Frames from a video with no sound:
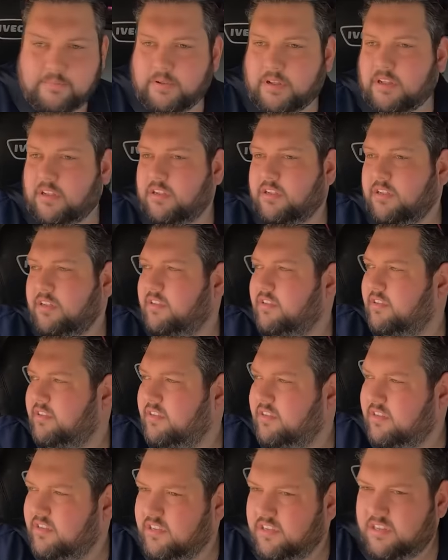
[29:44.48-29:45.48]
park.
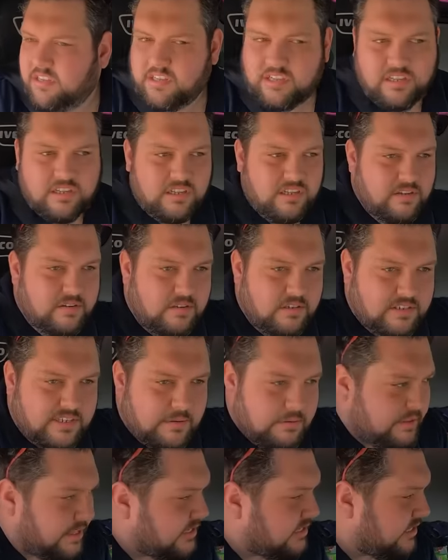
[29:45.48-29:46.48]

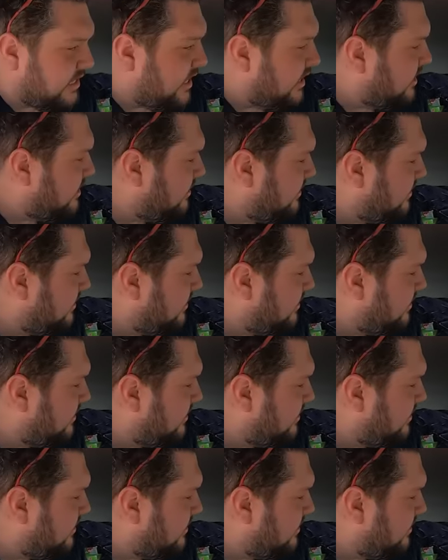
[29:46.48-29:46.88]
See what they say.